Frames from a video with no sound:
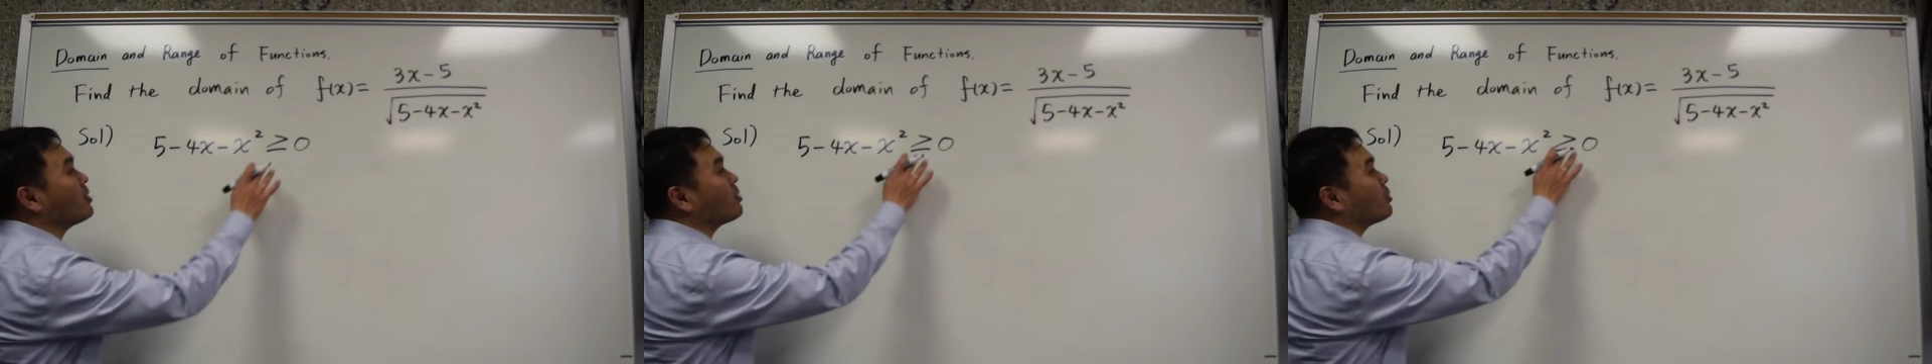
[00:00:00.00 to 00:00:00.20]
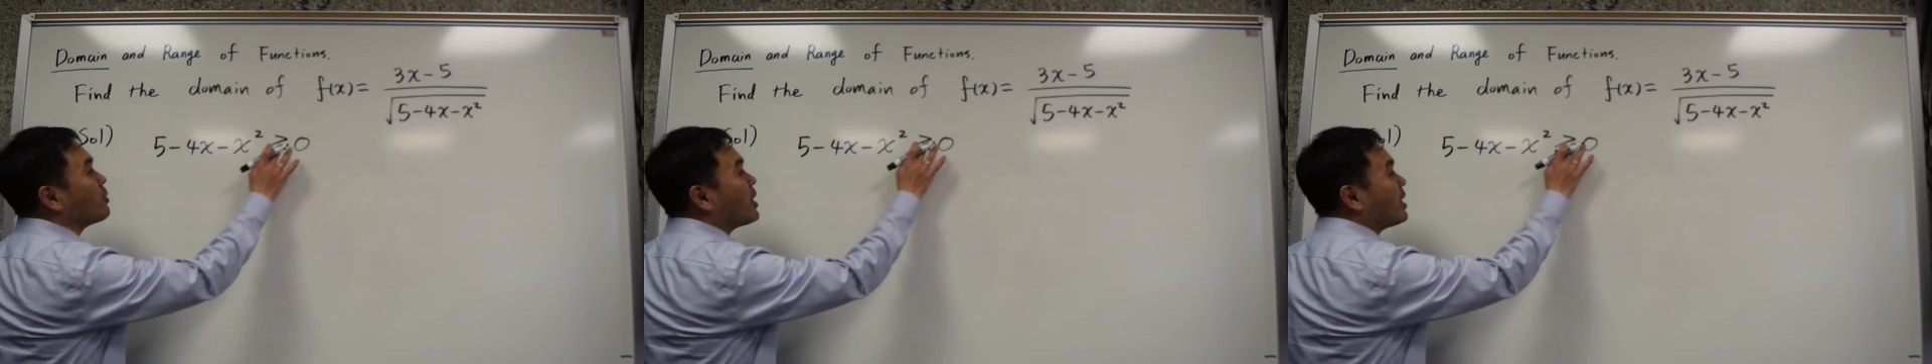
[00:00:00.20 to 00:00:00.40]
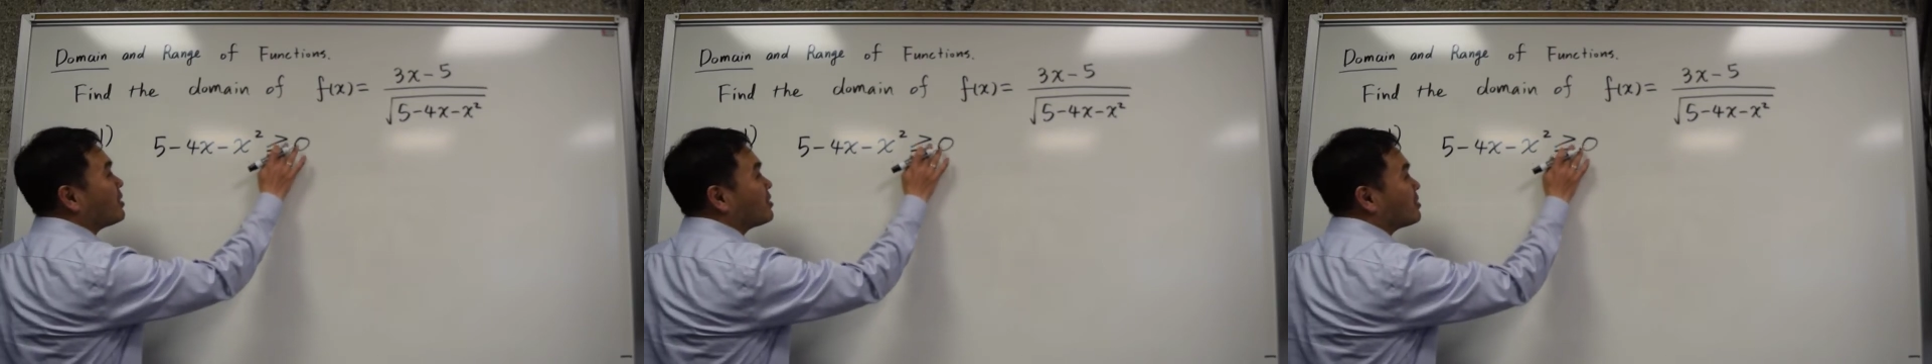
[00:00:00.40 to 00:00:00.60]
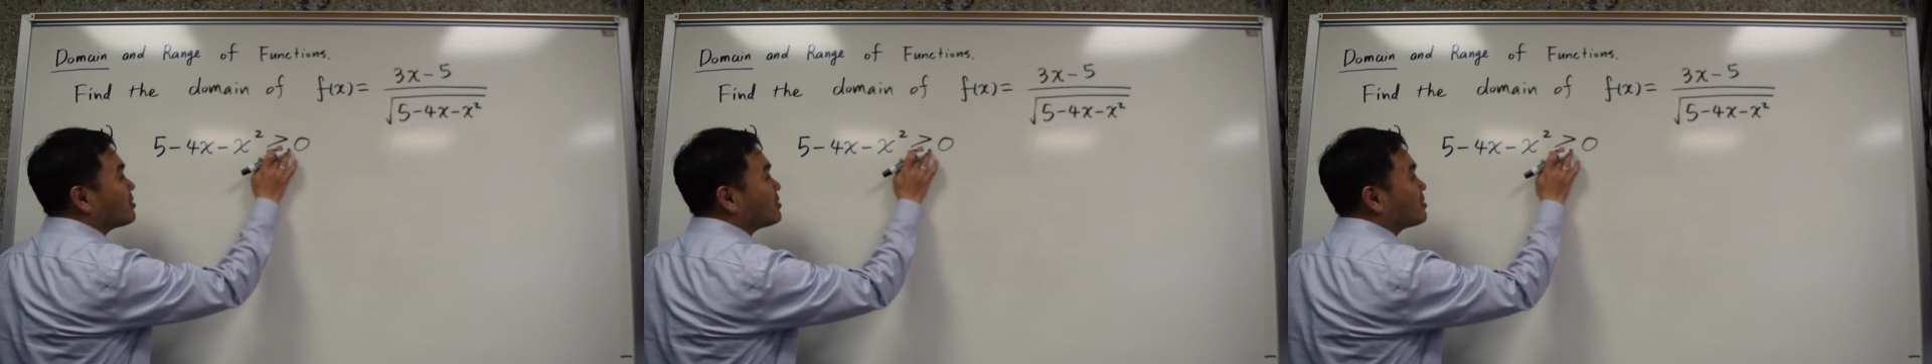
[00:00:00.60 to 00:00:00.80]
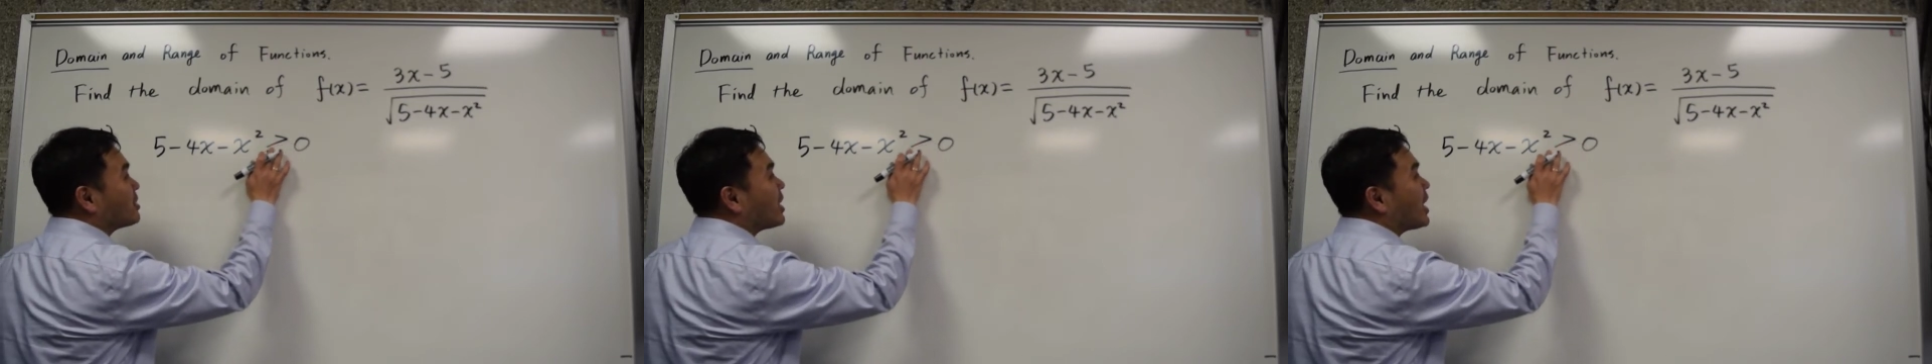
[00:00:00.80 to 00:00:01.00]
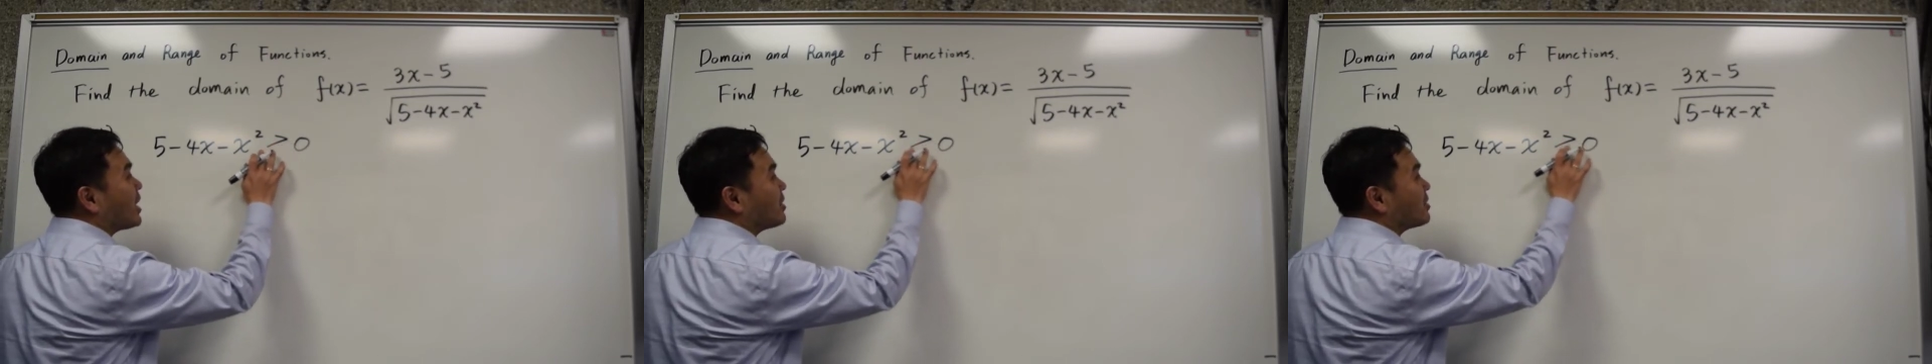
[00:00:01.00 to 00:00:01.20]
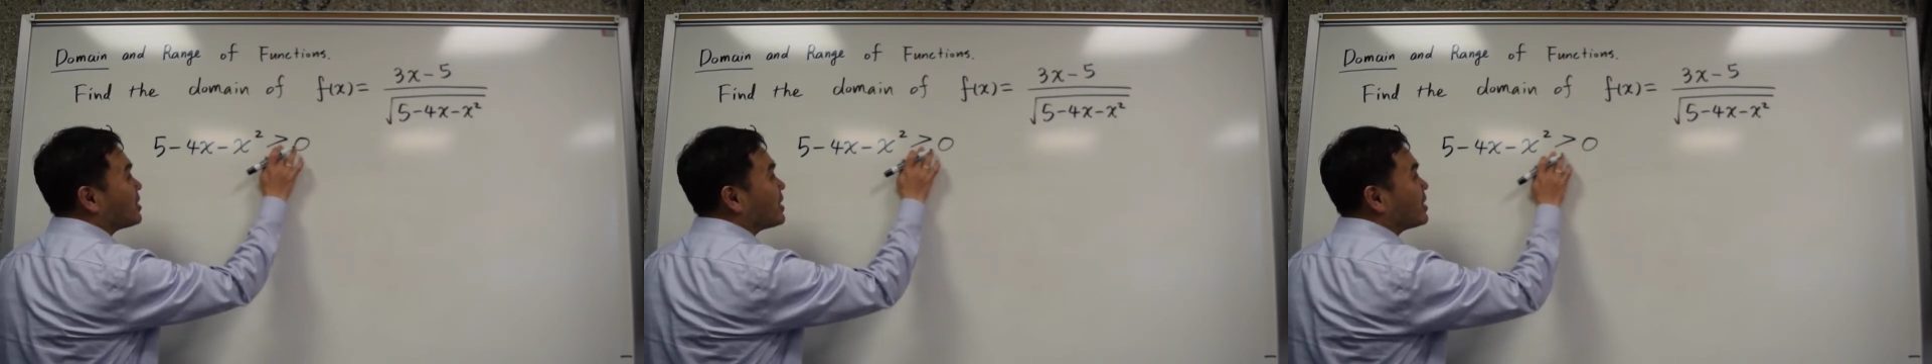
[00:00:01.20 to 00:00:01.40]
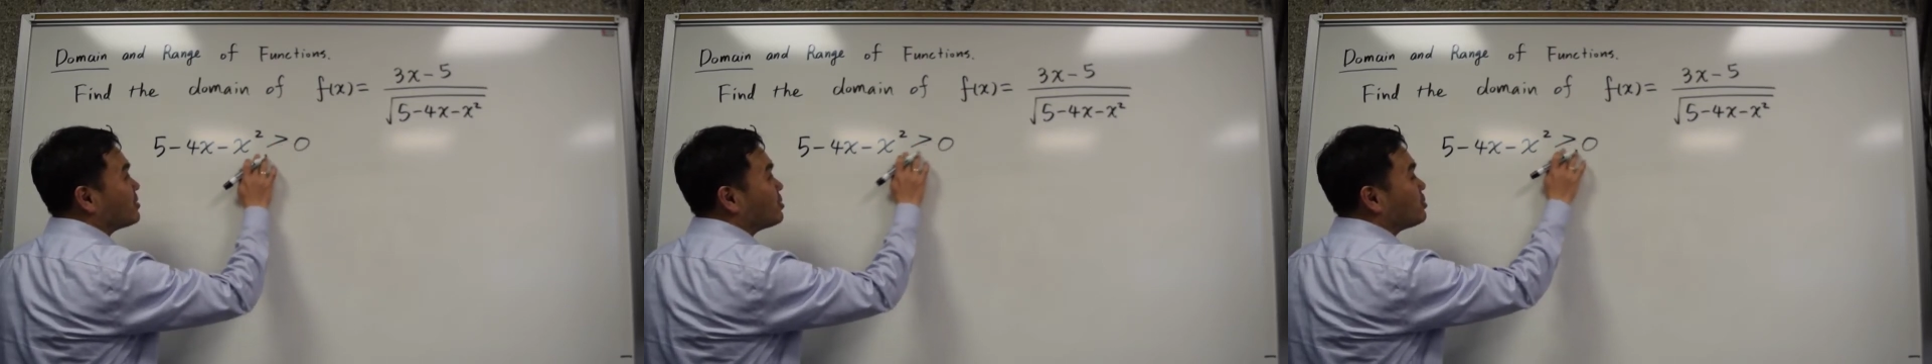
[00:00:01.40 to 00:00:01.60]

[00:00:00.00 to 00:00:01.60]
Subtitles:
away this line, then